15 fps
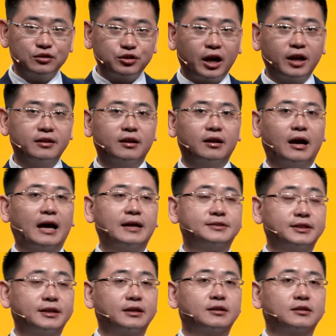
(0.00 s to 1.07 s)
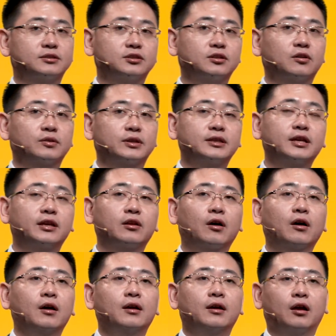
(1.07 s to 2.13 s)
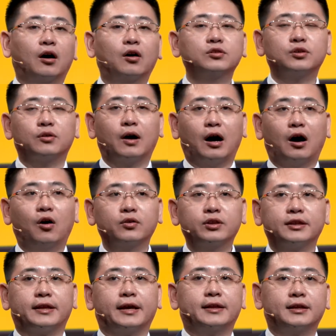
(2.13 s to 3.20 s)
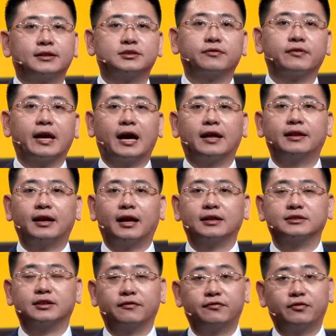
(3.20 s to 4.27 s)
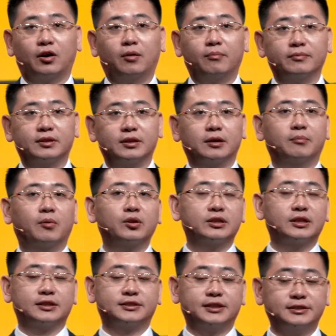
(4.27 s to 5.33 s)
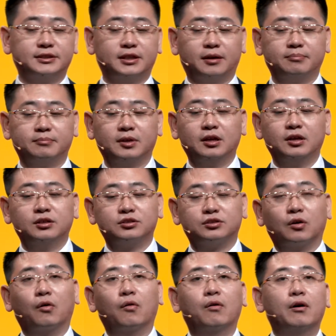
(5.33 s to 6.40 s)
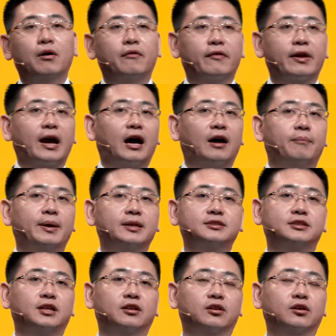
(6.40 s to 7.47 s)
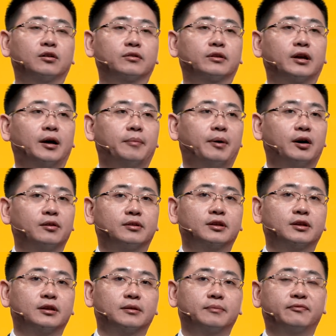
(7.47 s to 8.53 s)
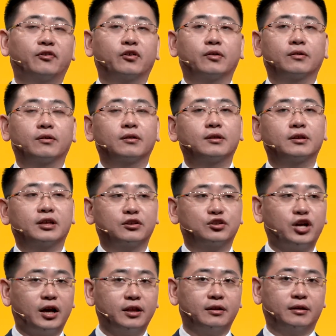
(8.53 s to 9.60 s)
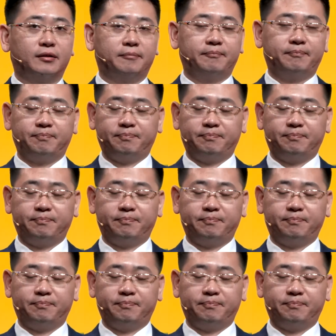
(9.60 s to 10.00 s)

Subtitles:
China, I think. So this is also all the data that we analyze from the monitor system. So we are best known about for in China.